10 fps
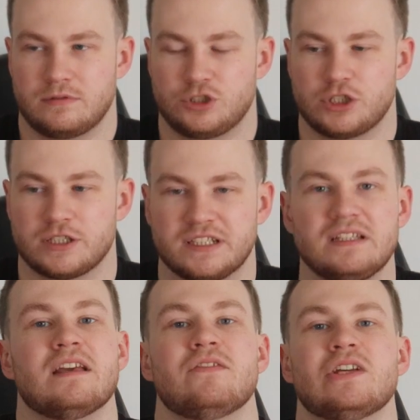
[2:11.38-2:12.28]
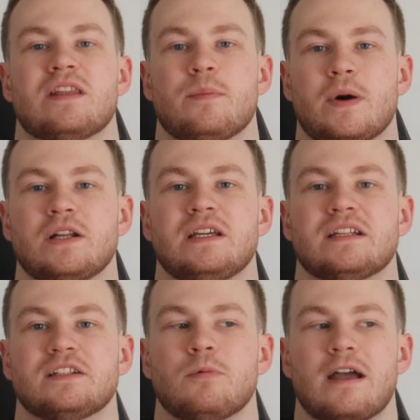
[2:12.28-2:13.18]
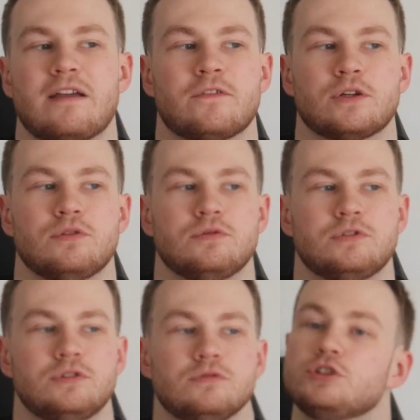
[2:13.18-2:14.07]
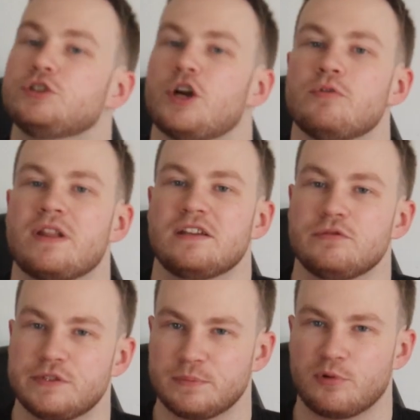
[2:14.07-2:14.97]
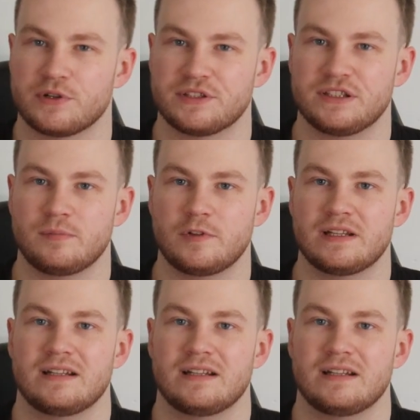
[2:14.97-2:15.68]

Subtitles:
just giving them money. It's a way for you to show that you supported someone,